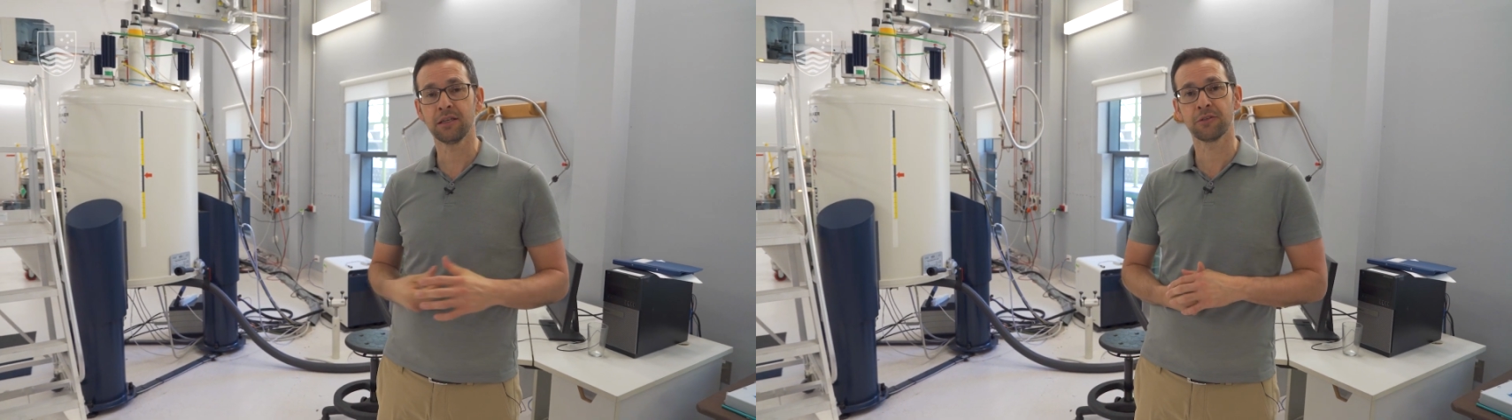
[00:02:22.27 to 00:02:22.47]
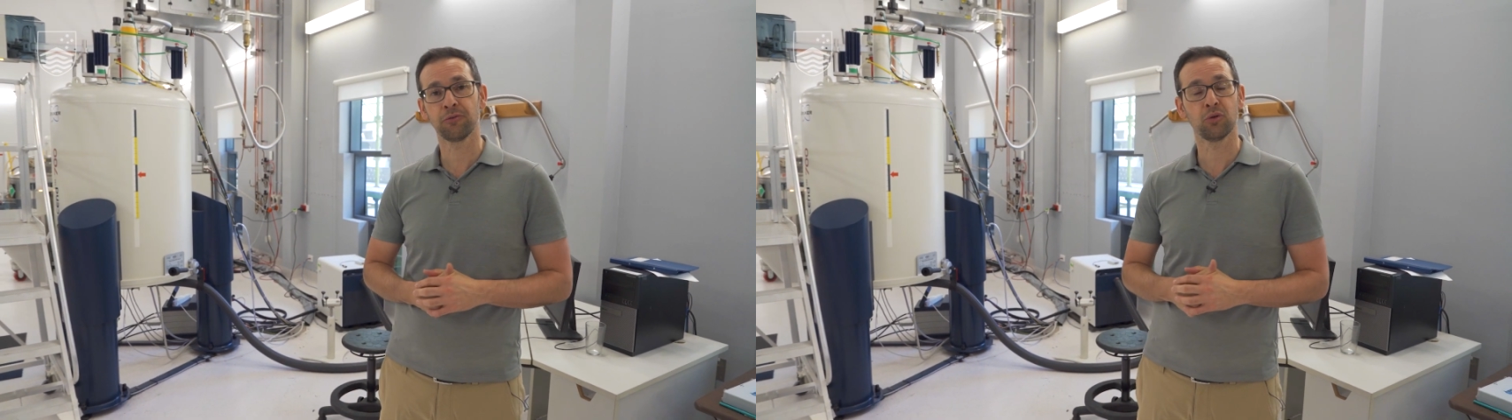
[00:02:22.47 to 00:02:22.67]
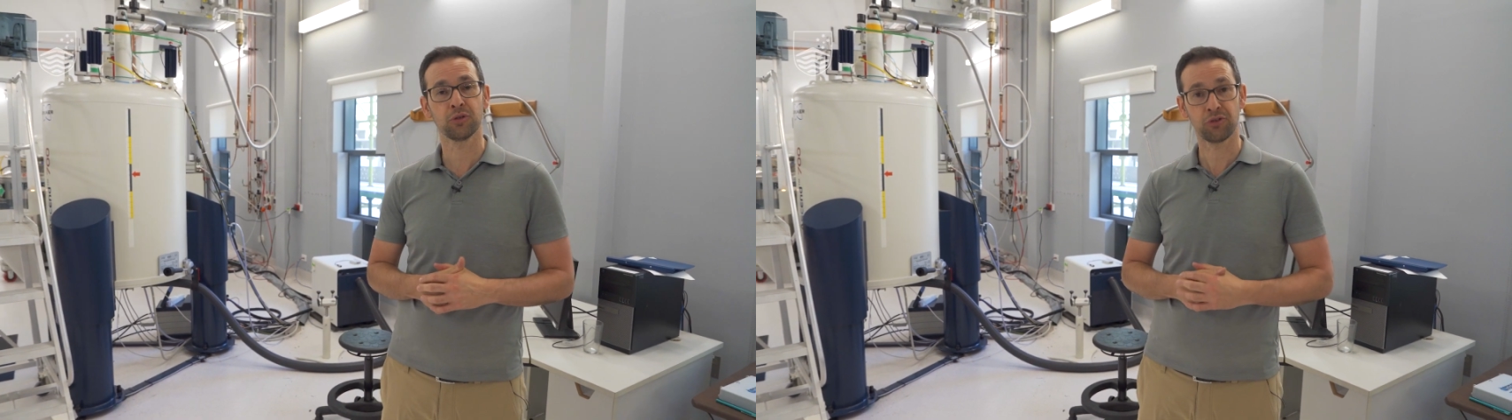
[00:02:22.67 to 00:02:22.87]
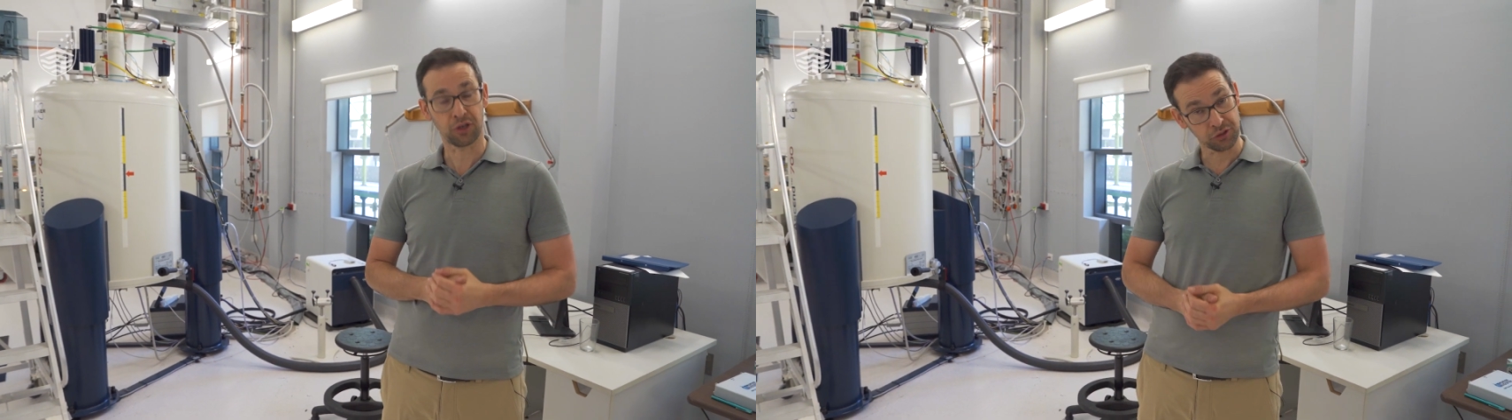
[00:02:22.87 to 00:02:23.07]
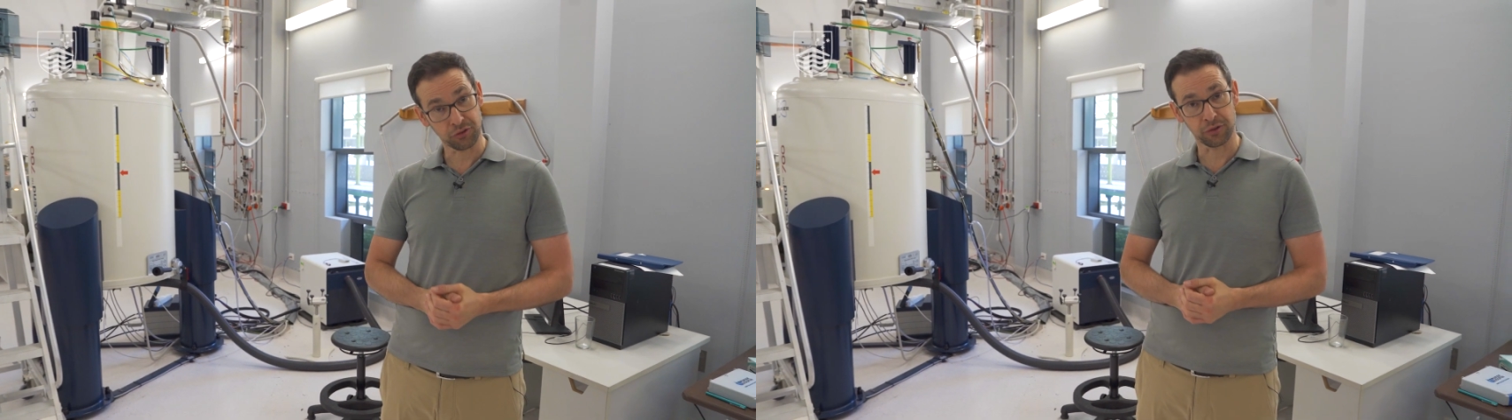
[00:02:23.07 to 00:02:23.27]
is for
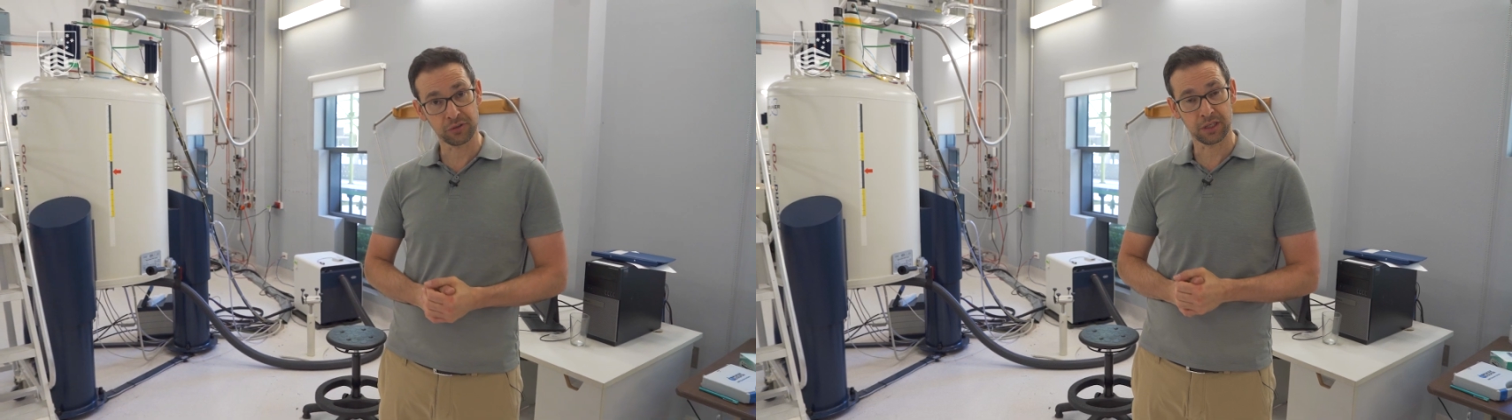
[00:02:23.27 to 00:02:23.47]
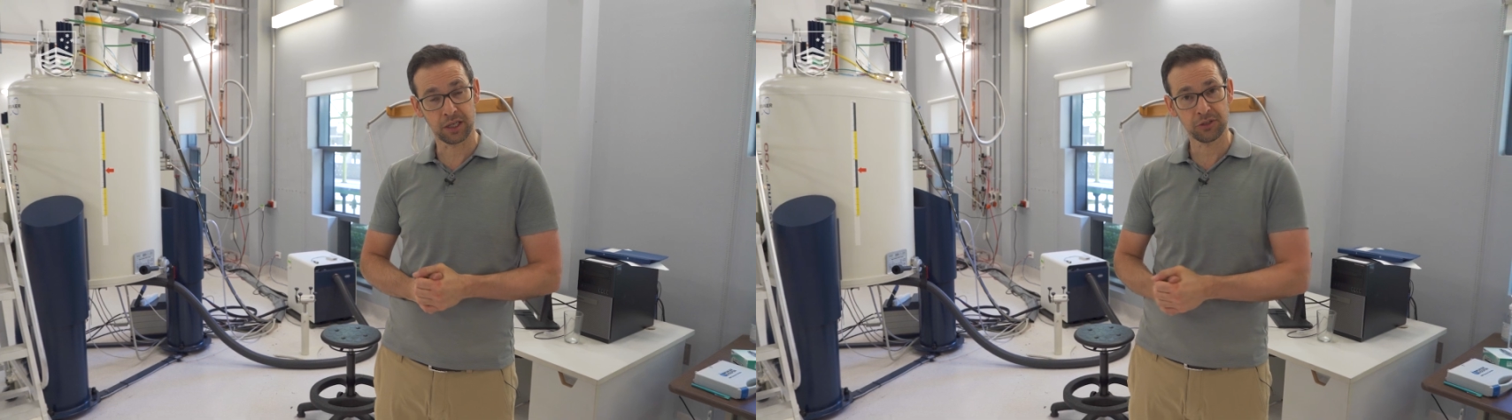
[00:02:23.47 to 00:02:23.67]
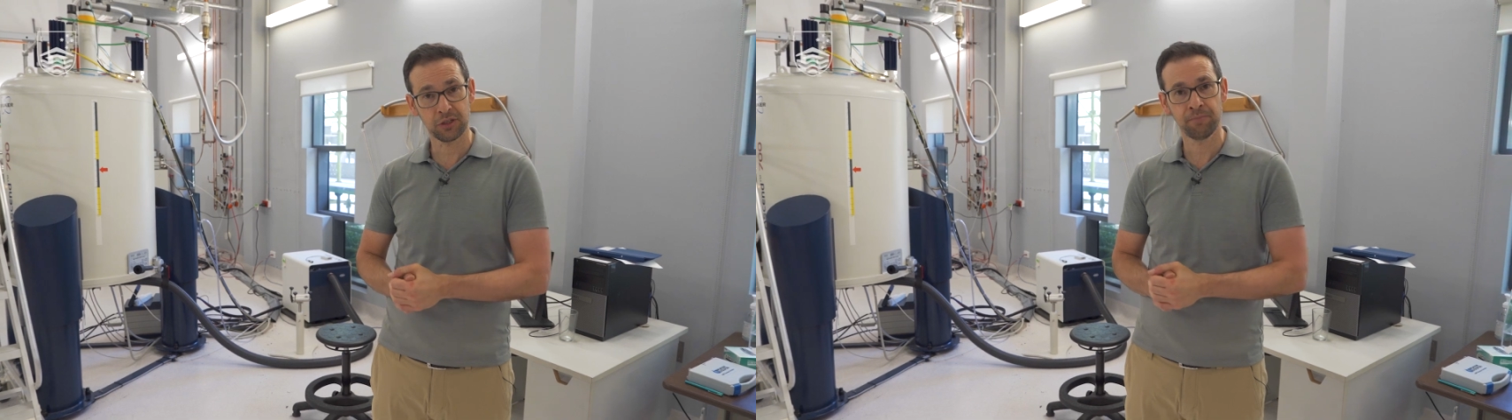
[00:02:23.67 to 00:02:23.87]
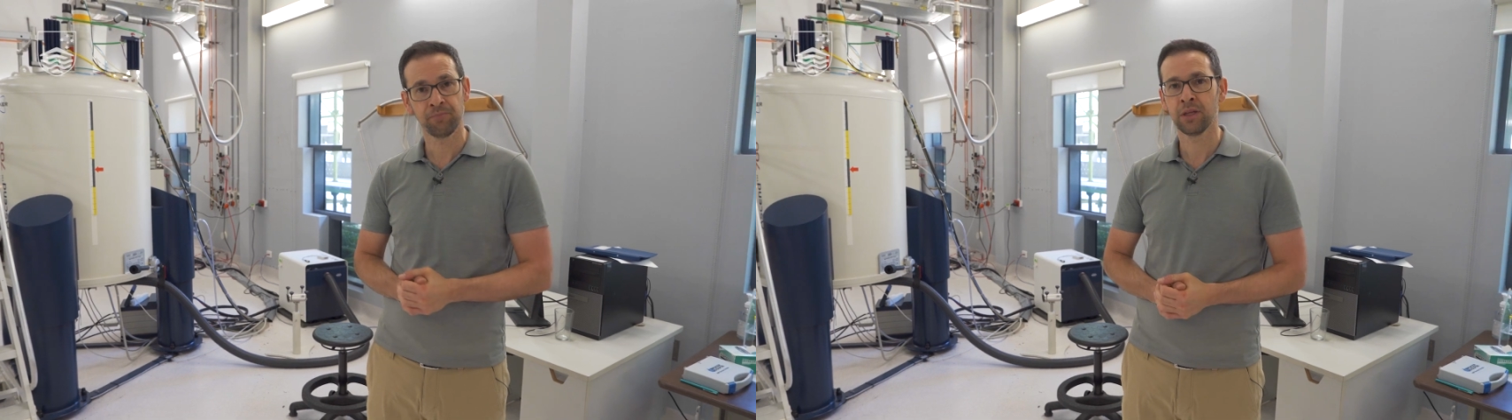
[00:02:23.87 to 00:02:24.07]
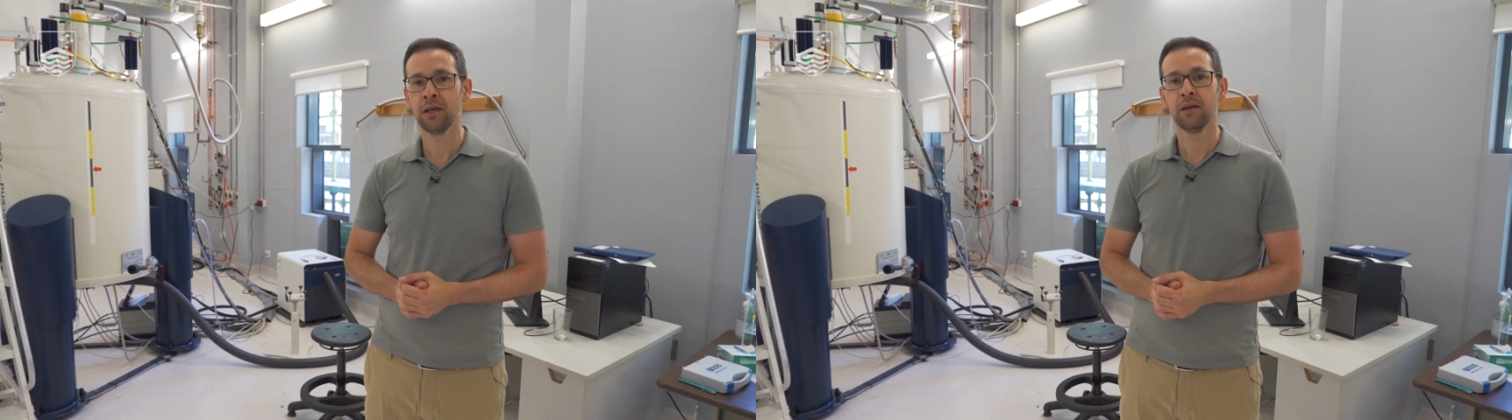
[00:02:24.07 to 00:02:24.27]
structure elucidation.
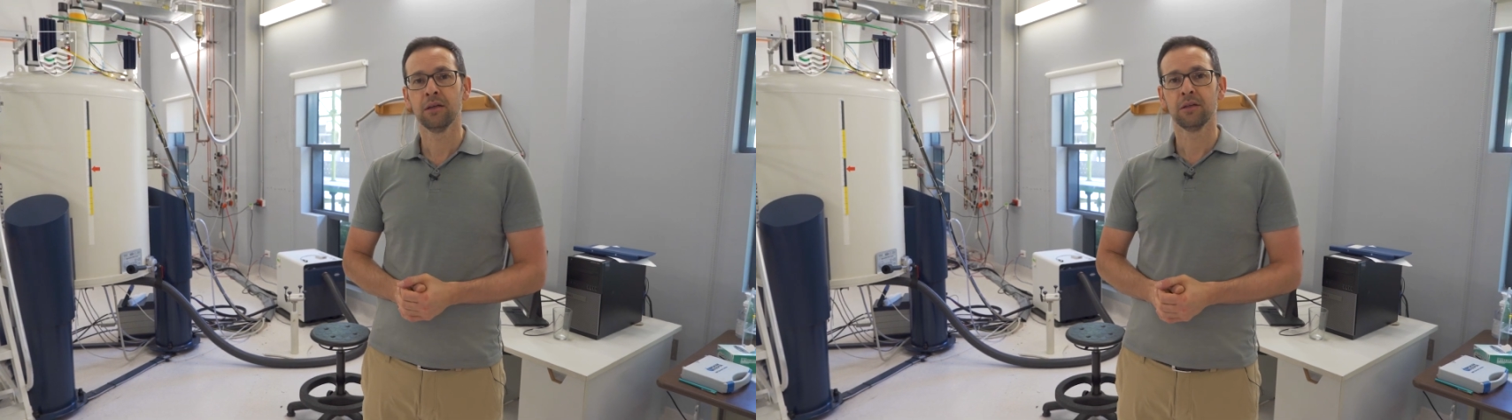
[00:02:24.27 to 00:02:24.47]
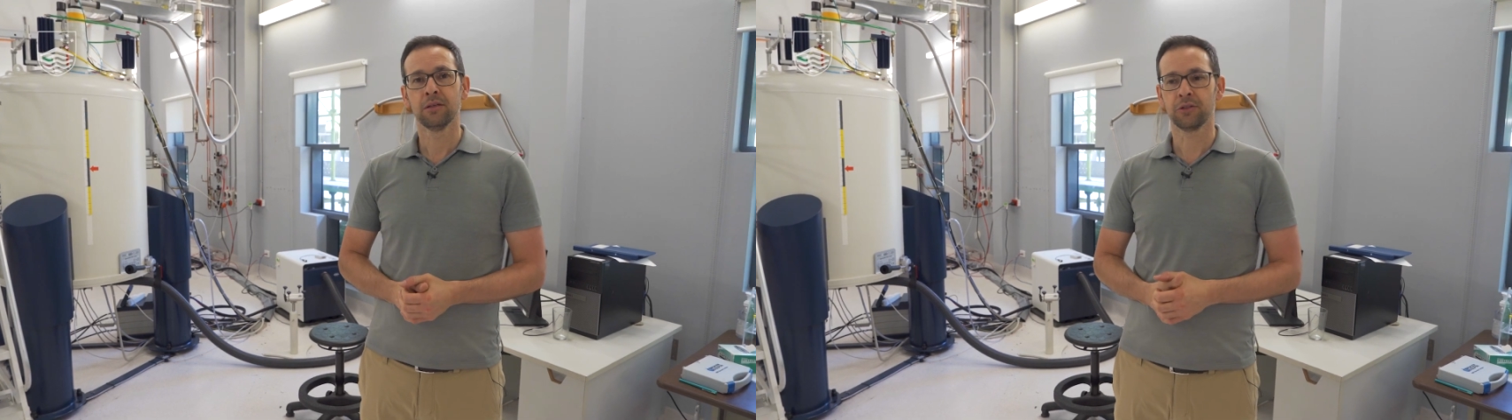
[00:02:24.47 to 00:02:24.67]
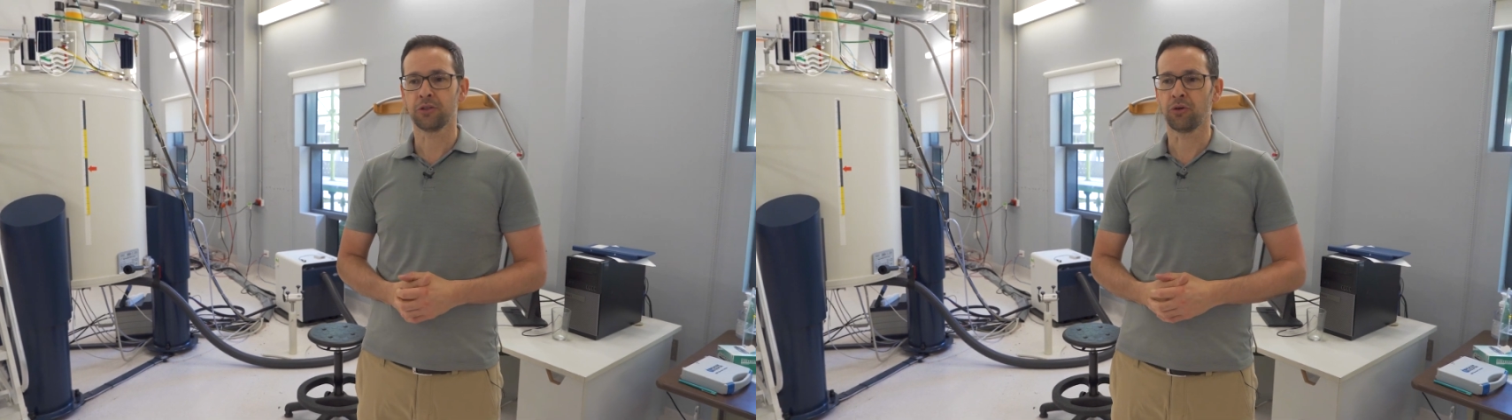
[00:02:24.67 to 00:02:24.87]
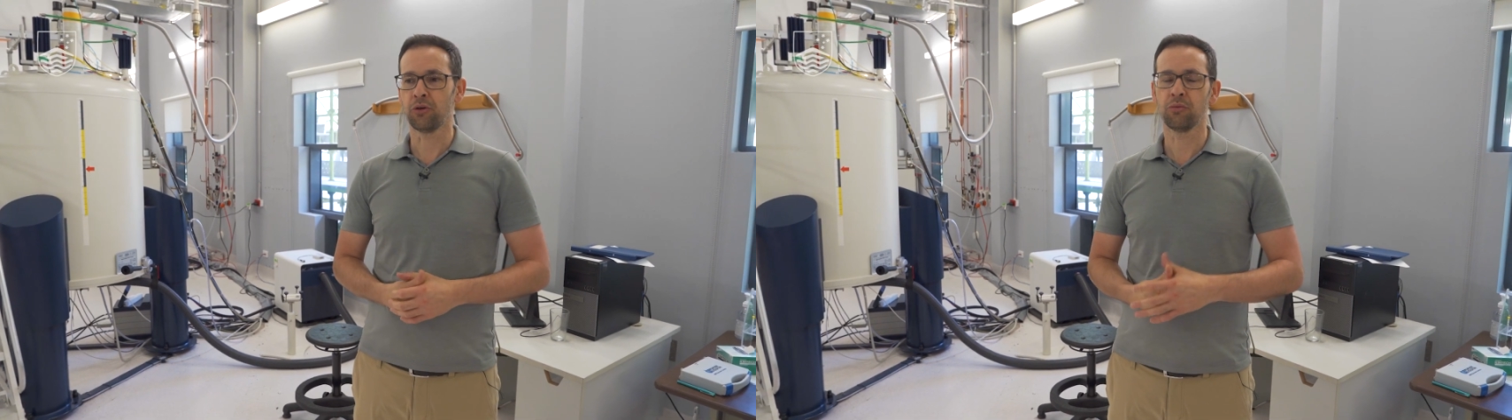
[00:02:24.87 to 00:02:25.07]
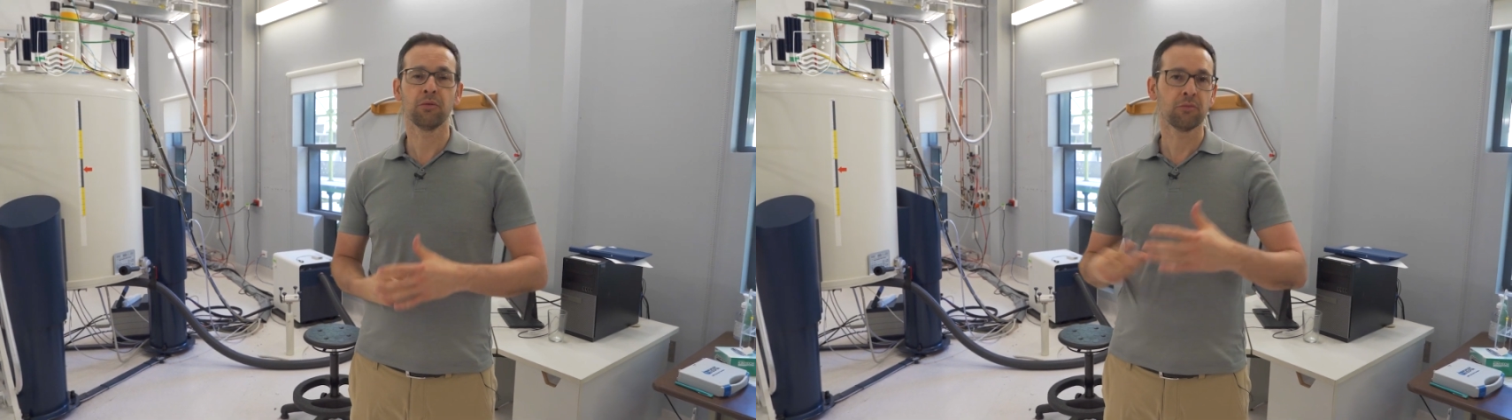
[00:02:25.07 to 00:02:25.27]

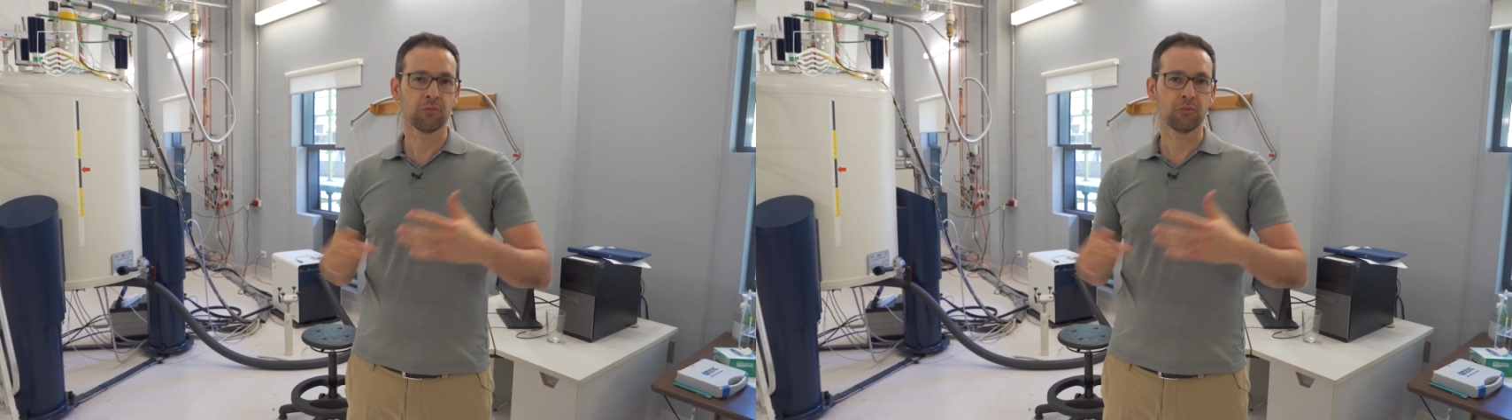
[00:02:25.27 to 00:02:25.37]
So